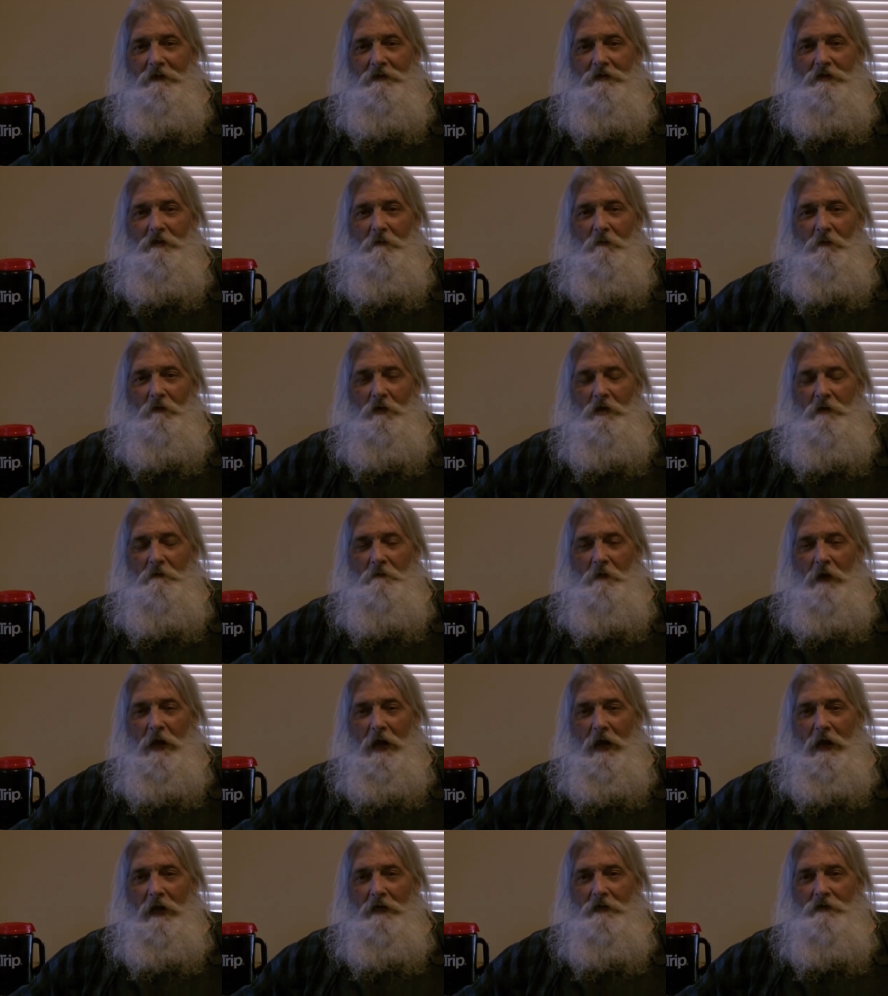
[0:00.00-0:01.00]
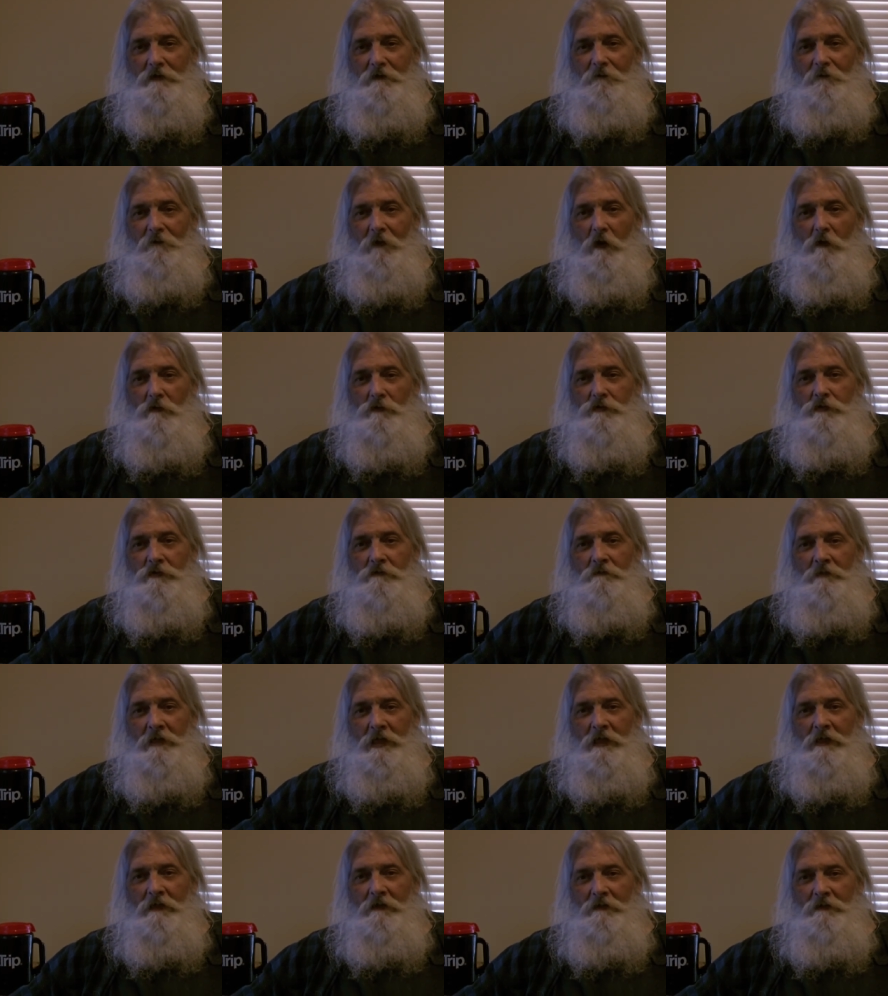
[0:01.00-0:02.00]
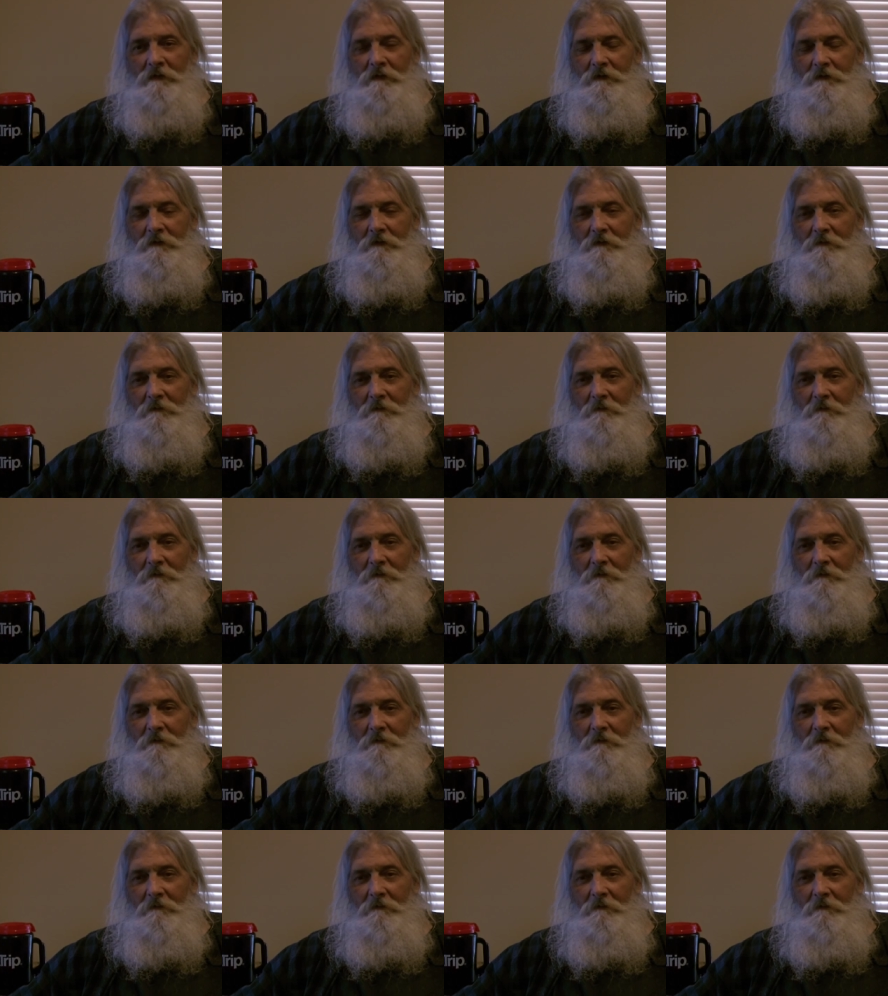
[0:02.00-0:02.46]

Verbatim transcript: It's a prepackaged frozen meal